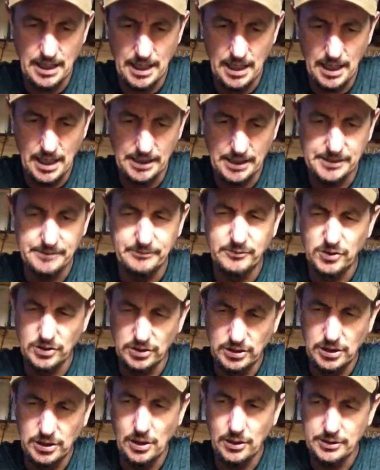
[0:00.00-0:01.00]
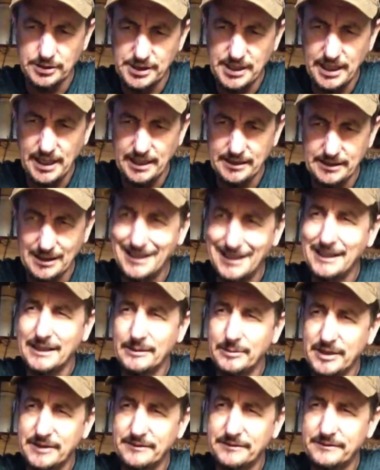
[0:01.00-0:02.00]
some good content, a little
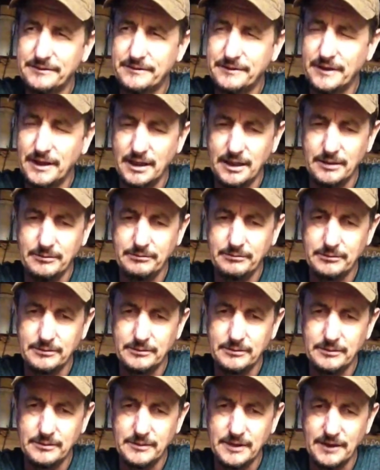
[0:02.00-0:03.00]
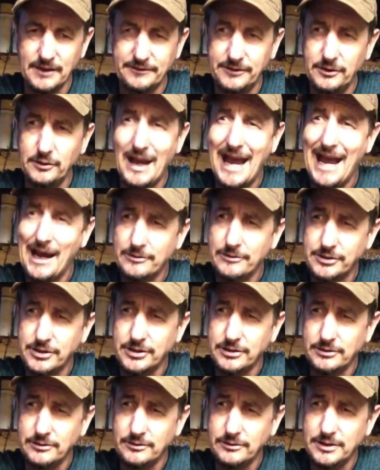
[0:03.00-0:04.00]
bit of a few
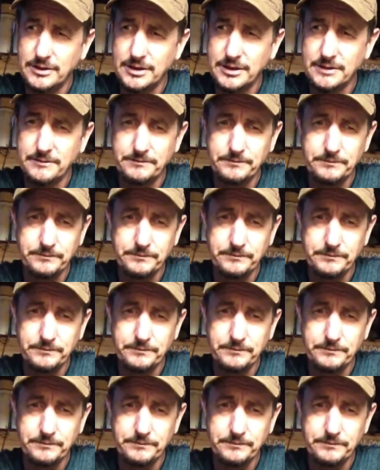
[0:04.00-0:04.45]
how-tos.